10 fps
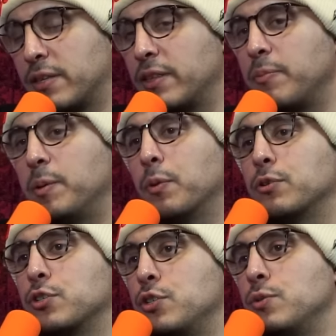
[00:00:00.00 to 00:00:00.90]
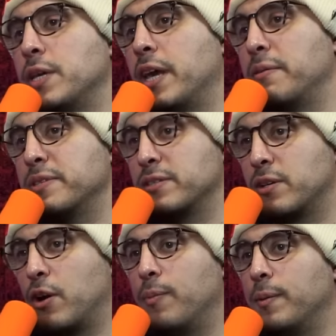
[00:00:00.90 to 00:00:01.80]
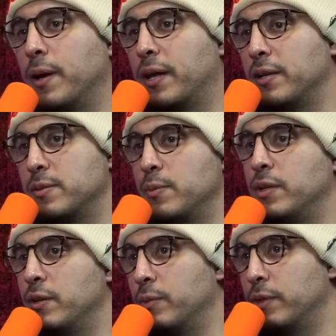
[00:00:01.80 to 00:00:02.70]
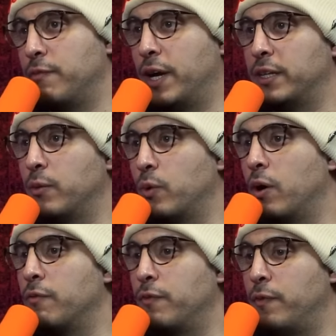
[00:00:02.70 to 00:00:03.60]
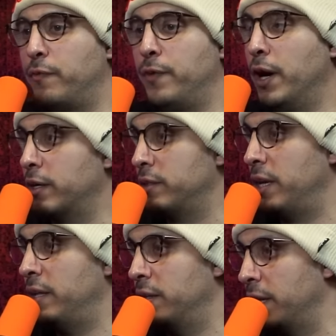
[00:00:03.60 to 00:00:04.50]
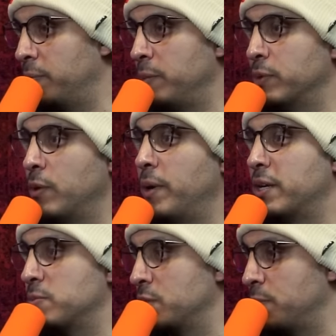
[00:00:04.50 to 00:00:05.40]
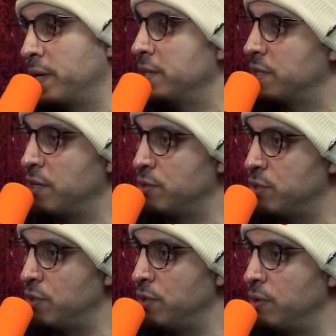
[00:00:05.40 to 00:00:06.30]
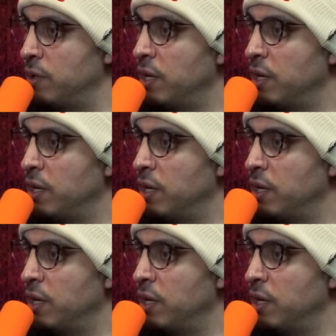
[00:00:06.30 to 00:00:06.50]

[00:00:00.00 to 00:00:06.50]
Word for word: I think that people are just using games as a coping mechanism to deal with the fact that we're all fucked and like people don't make as much money as they used to